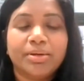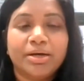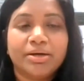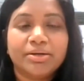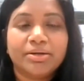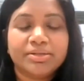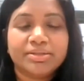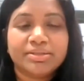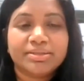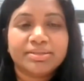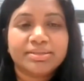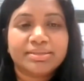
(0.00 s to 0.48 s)

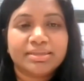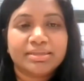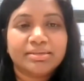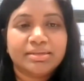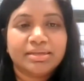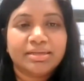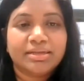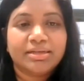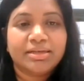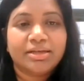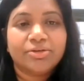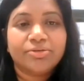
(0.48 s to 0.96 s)
partners
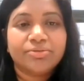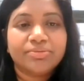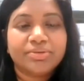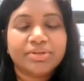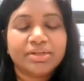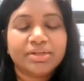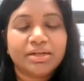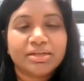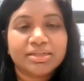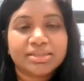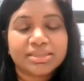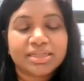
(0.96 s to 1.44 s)
over
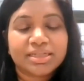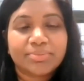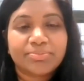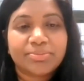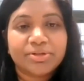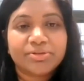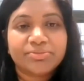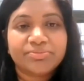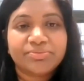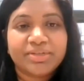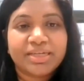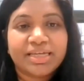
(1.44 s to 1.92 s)
the last
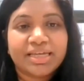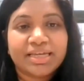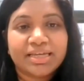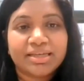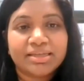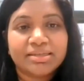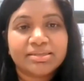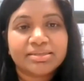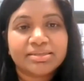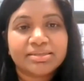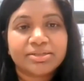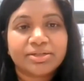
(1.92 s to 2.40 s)
couple of
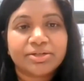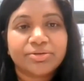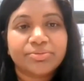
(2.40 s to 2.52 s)
years.